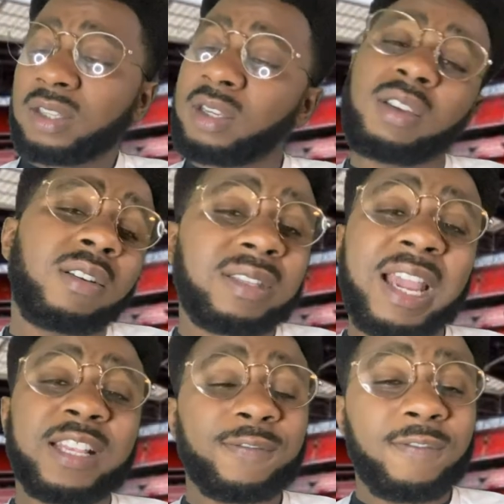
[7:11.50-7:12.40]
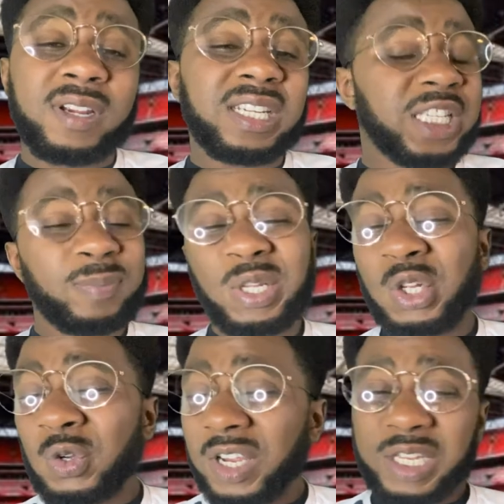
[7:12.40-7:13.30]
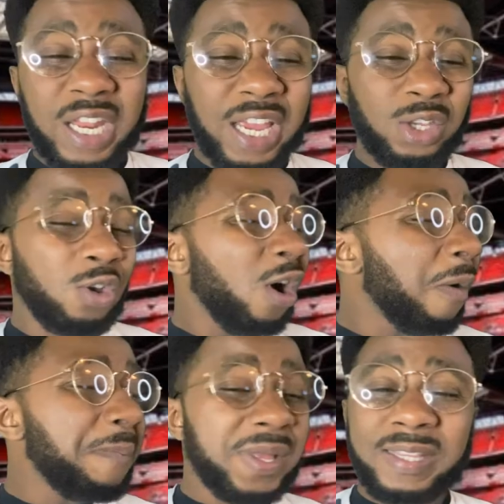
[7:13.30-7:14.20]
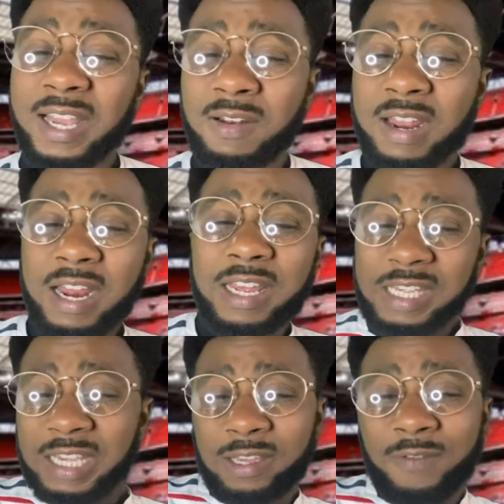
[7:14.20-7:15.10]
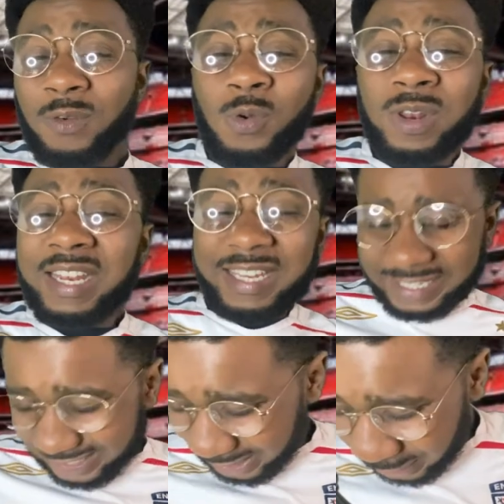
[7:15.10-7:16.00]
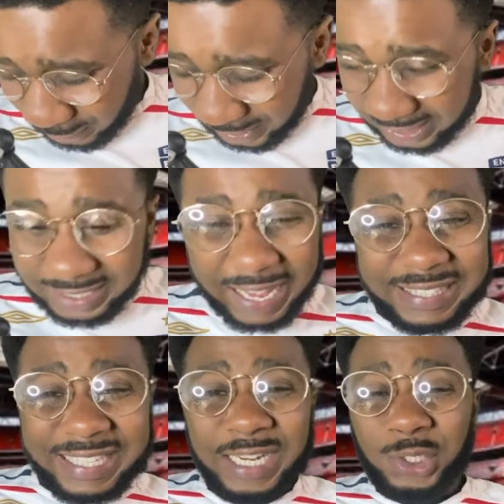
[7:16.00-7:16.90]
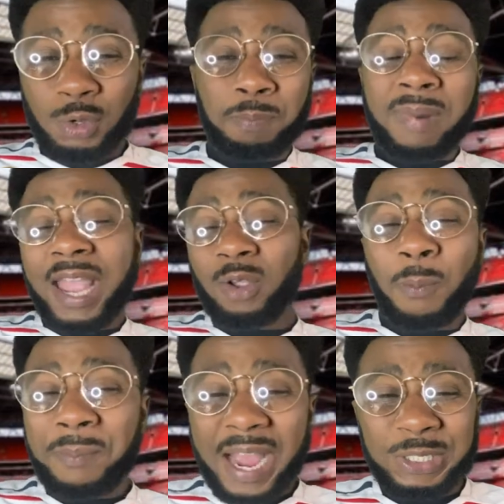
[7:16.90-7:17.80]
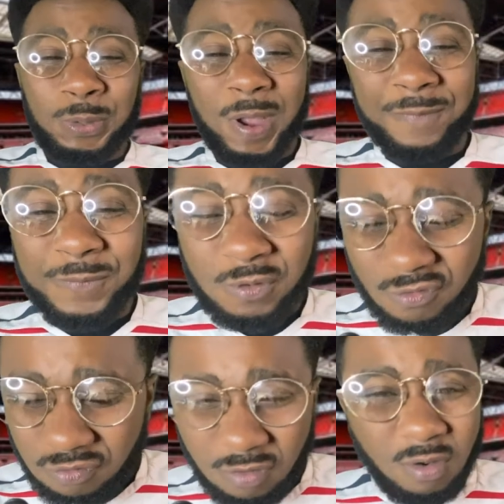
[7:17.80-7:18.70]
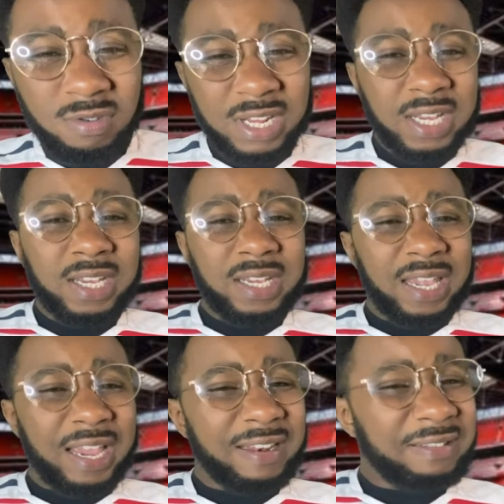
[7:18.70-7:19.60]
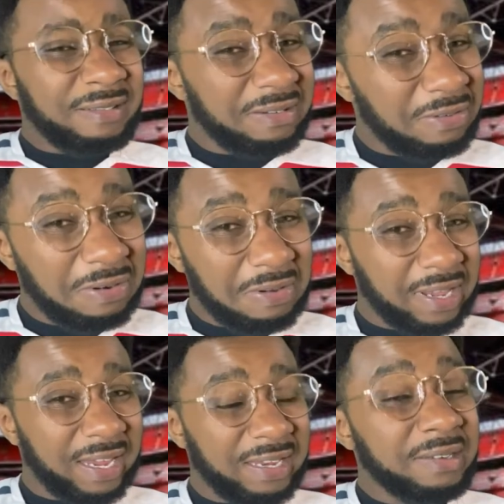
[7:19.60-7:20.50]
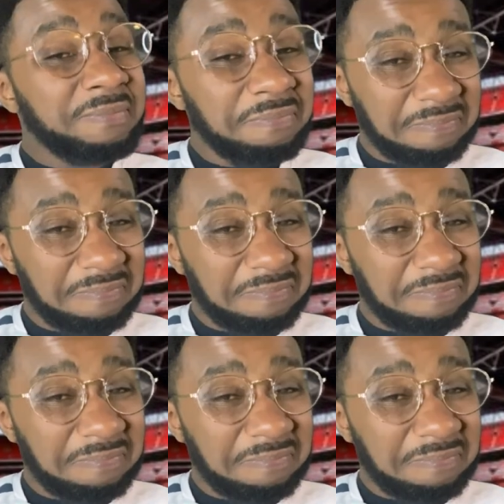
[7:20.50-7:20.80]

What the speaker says: to your dad's friend that's been looking at you up and down now that you got all of this and all of that, telling you my oh my, you have grown and looking